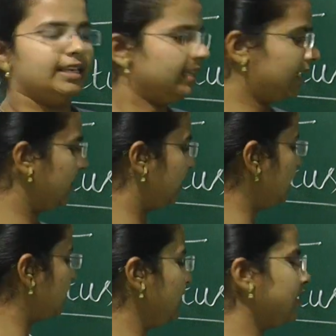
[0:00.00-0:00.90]
Here
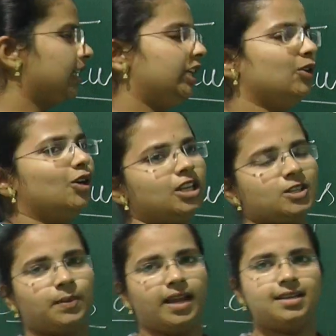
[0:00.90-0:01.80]
this
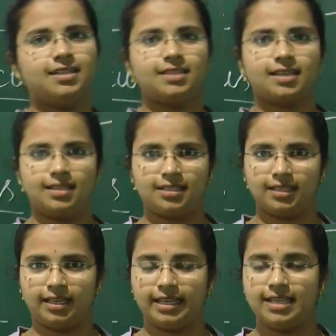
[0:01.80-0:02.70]
insectivorous plants is
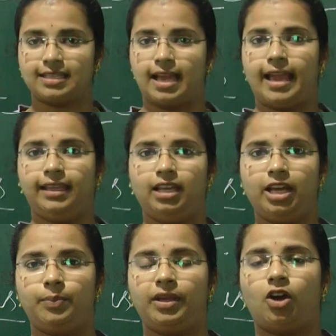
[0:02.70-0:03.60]
considered is
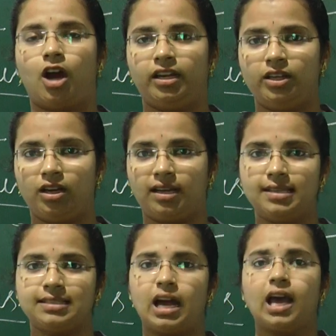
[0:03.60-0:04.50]
either be
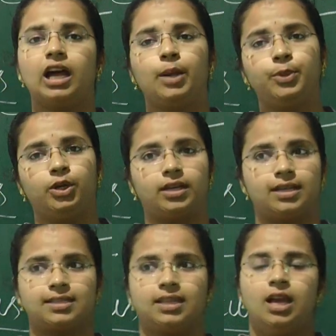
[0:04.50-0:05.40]
carnivorous or herbivorous